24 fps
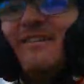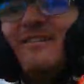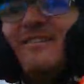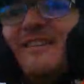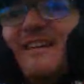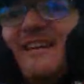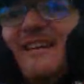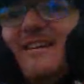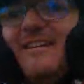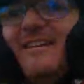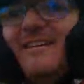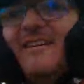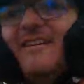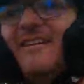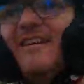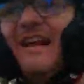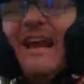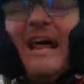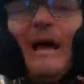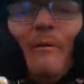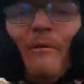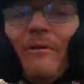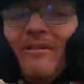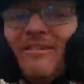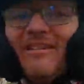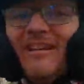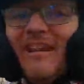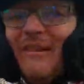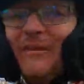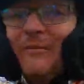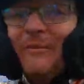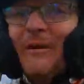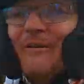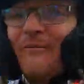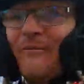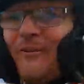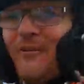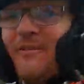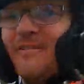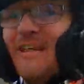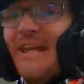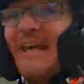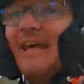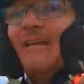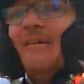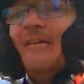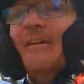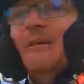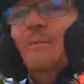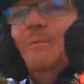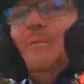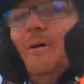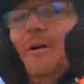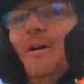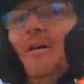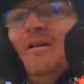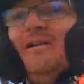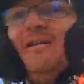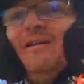of the seat, and I wasn't either when I first sat on it, but